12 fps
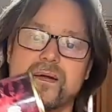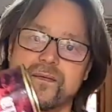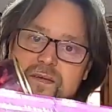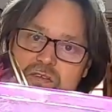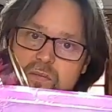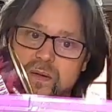
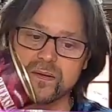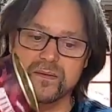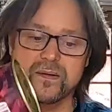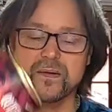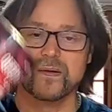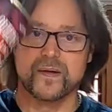this one.
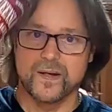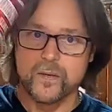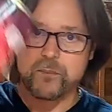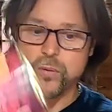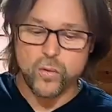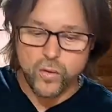
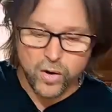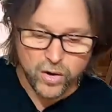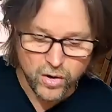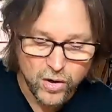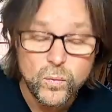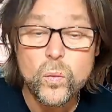Pour
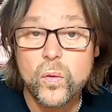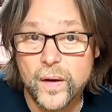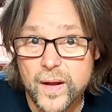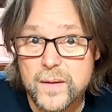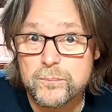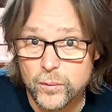hot
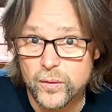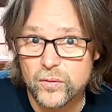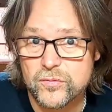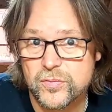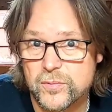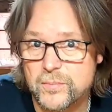water,
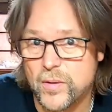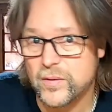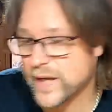boiled from the